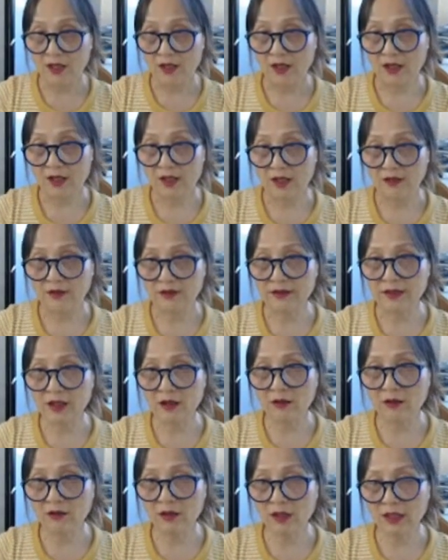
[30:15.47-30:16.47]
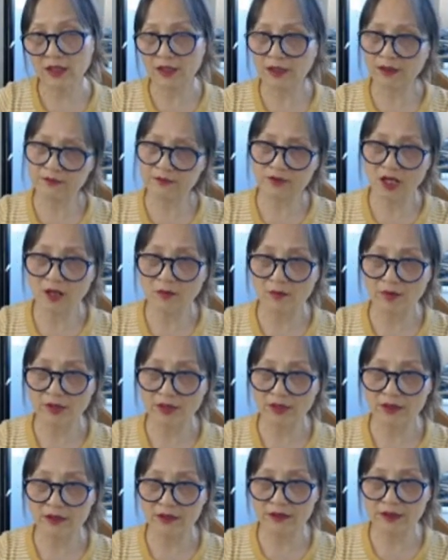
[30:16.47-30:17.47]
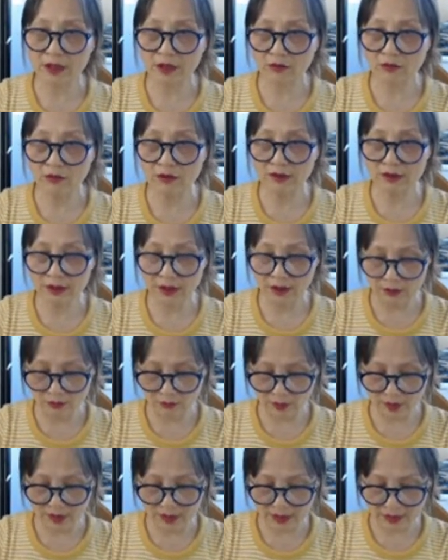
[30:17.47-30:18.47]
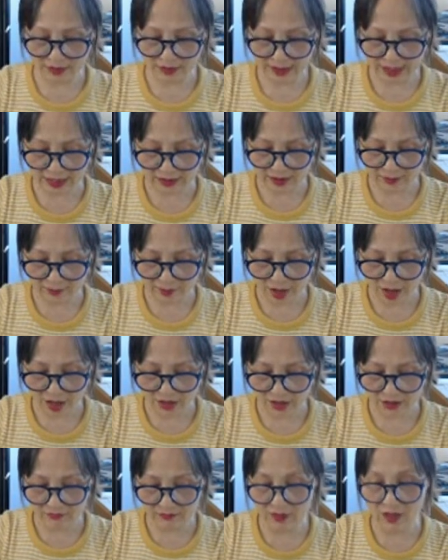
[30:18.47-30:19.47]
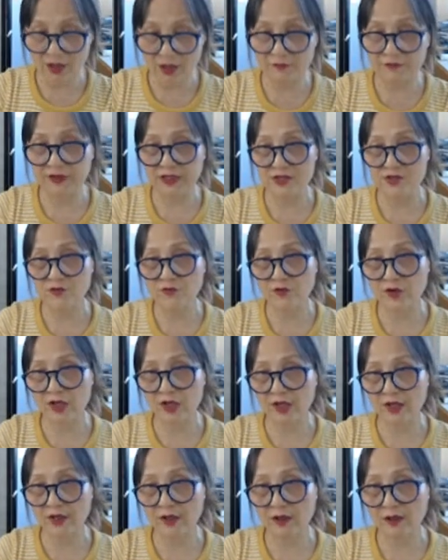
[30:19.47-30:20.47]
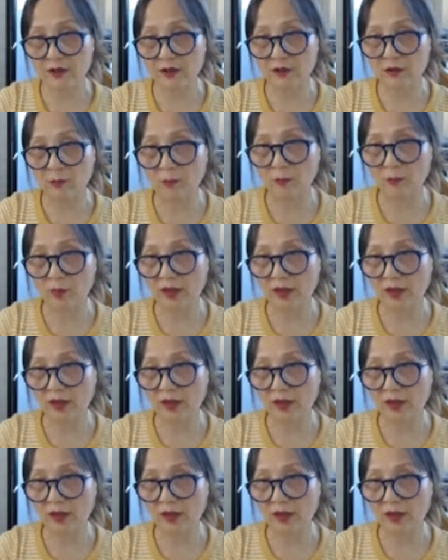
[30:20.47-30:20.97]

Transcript: Normally no lower than the bottom of this vertical,